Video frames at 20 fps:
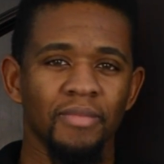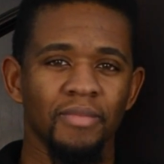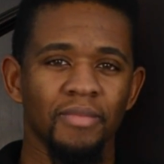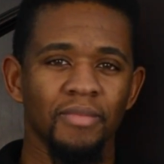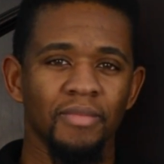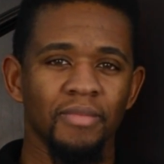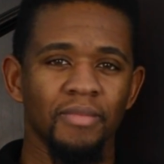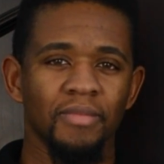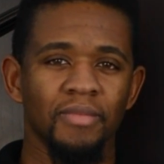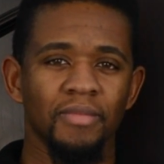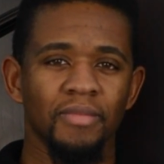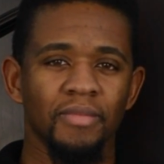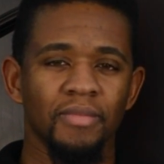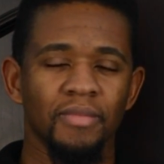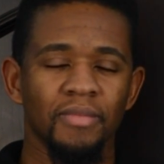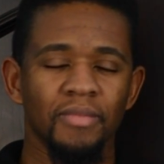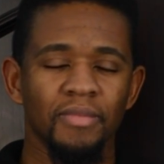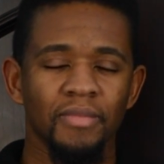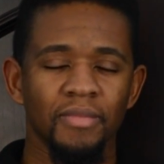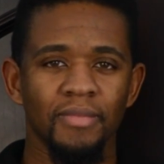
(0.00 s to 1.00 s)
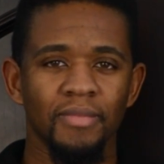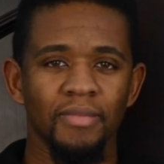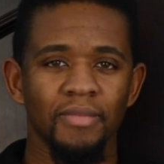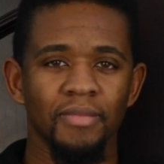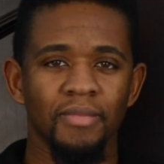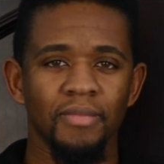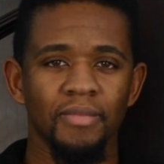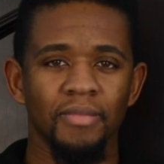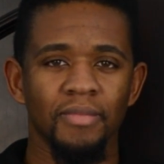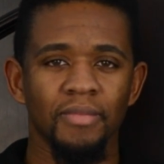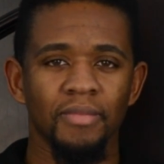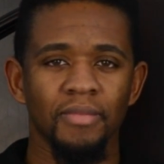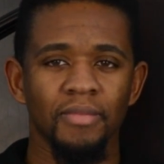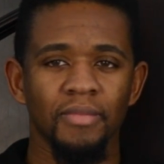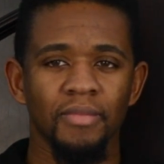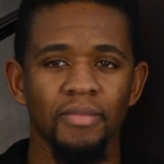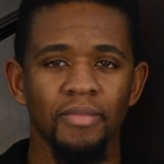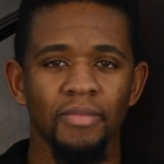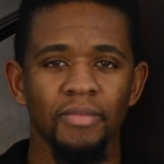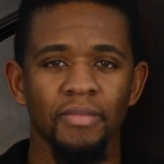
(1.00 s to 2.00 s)

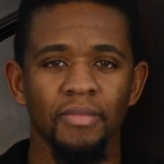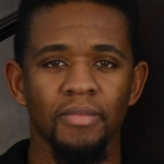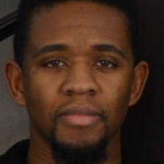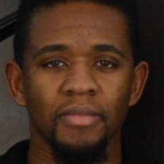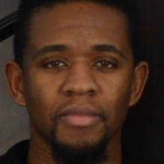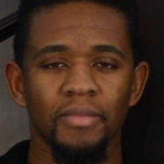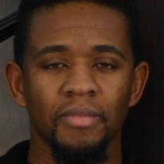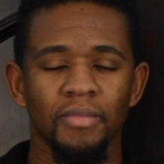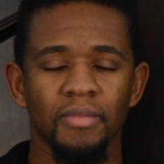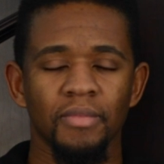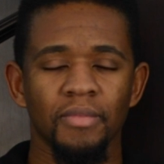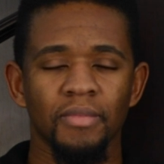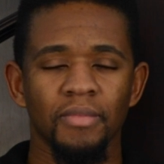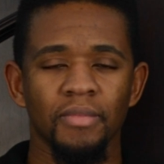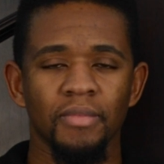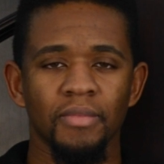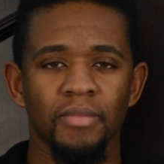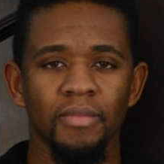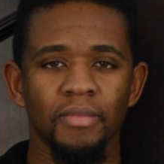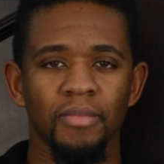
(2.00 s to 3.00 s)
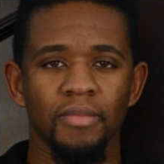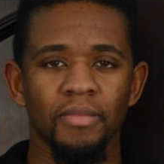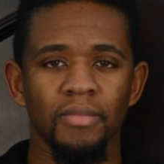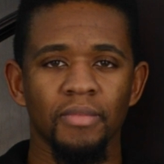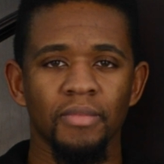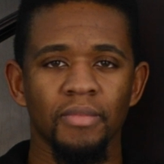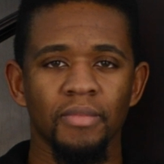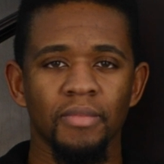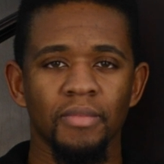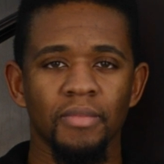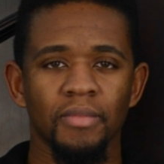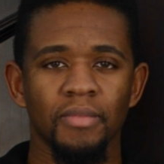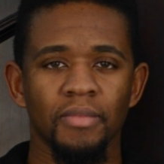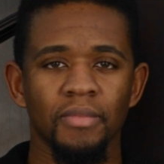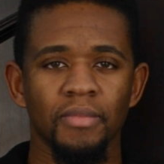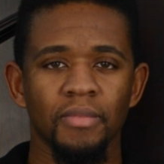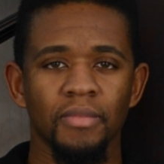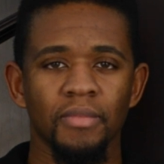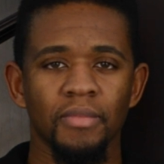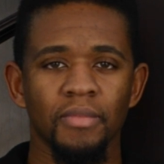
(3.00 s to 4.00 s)

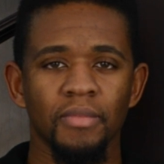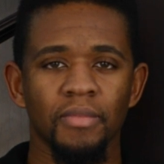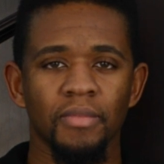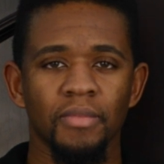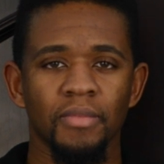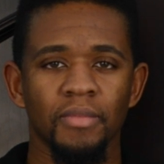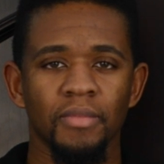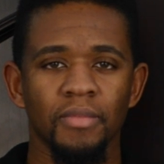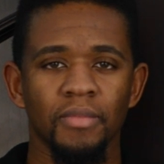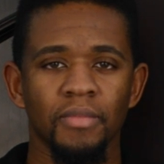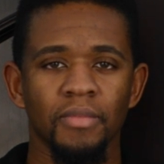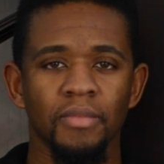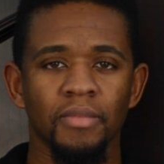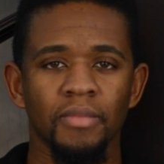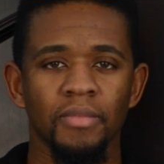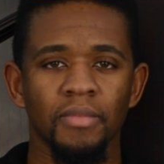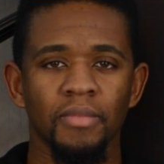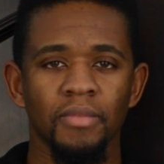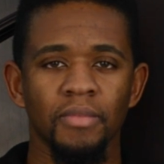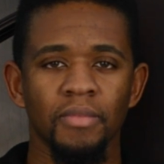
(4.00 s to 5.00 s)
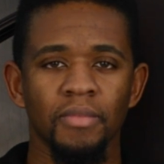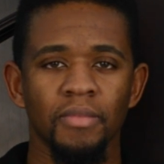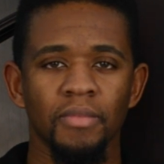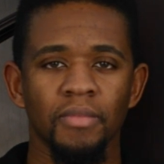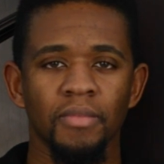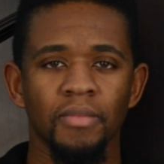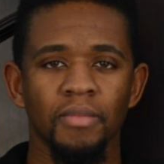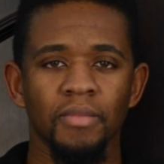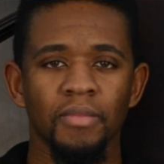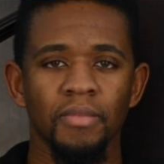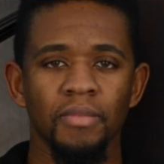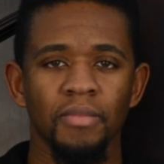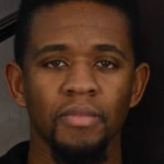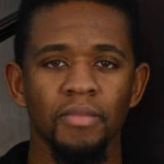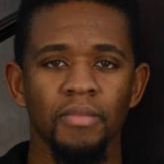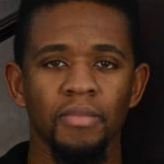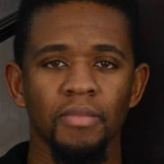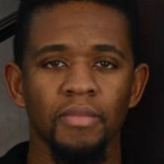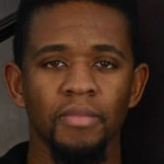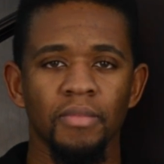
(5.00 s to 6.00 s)

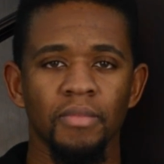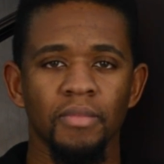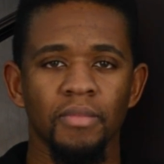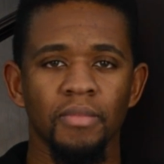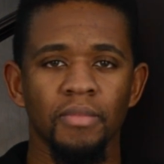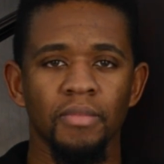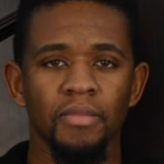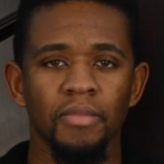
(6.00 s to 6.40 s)
No words are spoken by the person on screen.